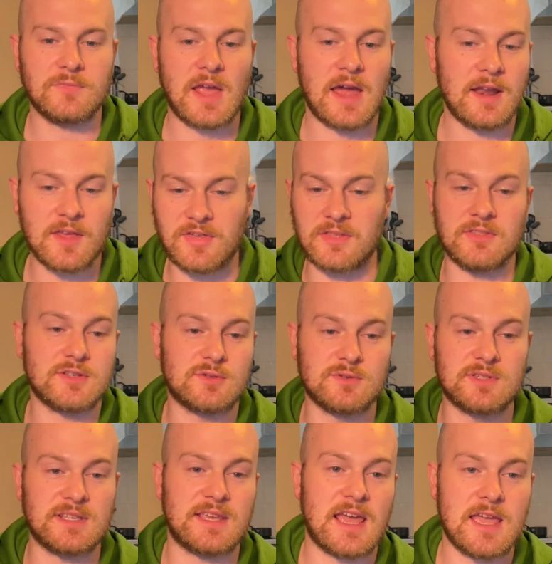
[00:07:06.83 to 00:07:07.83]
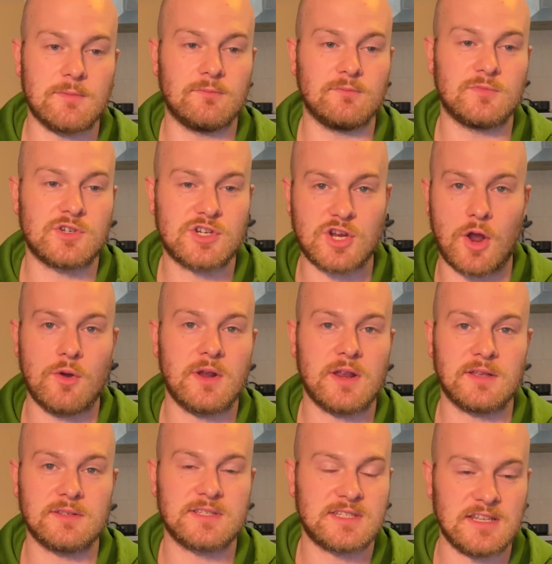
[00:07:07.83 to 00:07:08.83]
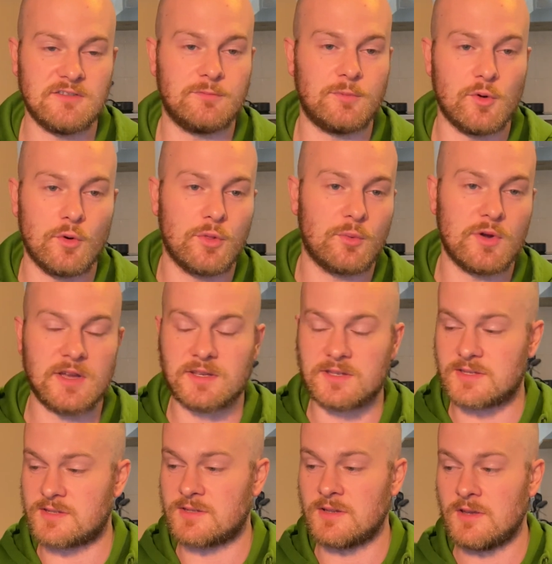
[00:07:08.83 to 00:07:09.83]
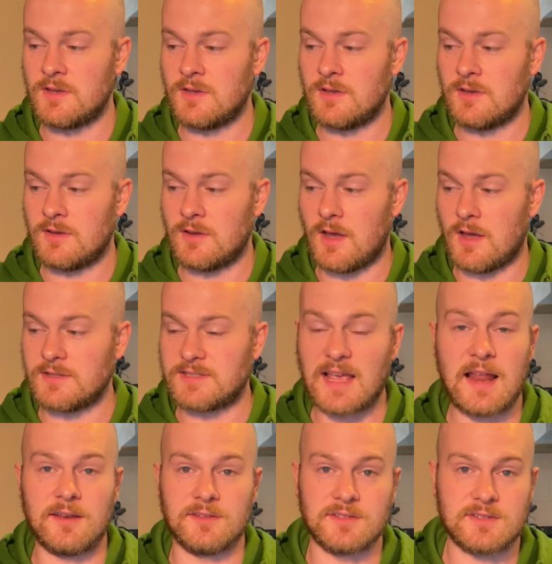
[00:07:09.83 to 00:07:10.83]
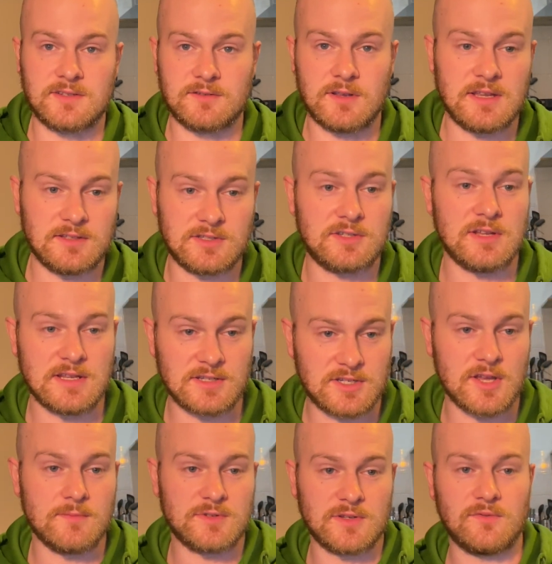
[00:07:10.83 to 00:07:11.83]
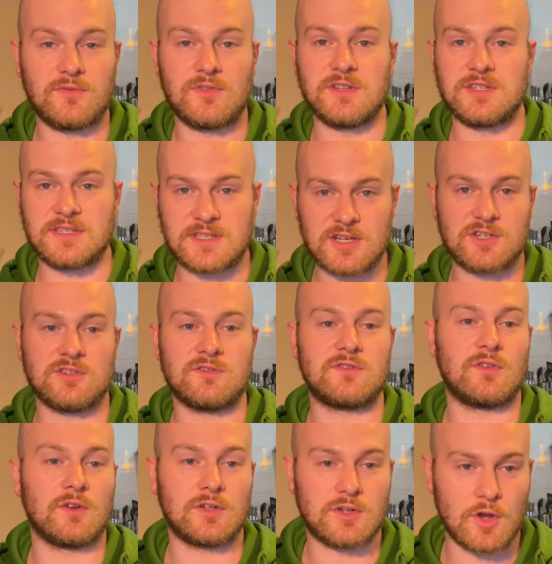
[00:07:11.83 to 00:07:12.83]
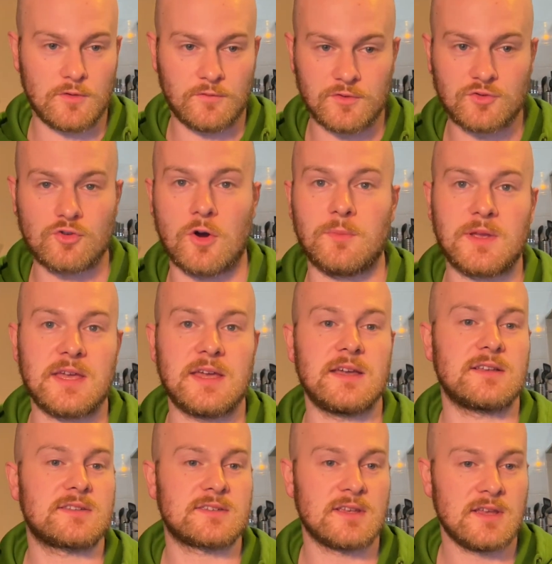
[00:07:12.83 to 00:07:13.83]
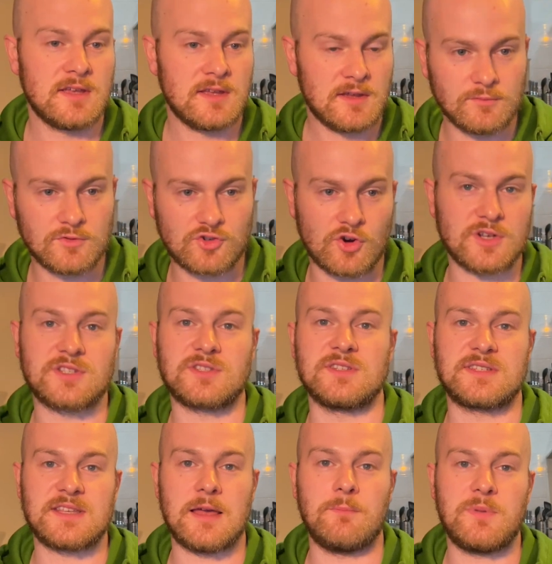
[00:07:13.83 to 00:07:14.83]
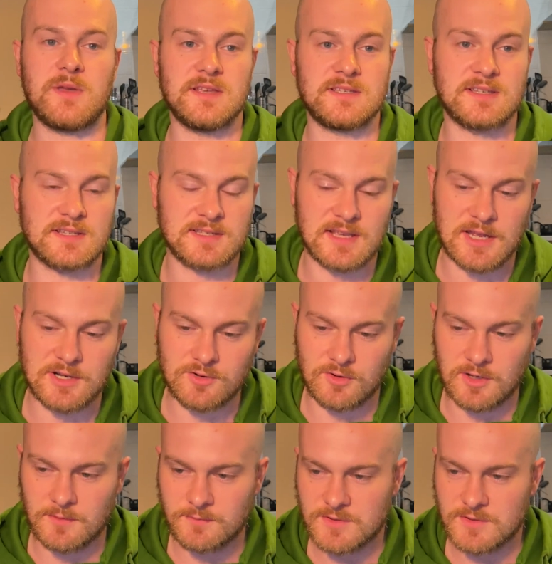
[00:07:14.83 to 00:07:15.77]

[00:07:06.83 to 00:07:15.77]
And I think this was a game showing Steve Borthwick's talents in terms of the decision to go for drop kicks, trust the set piece, etc.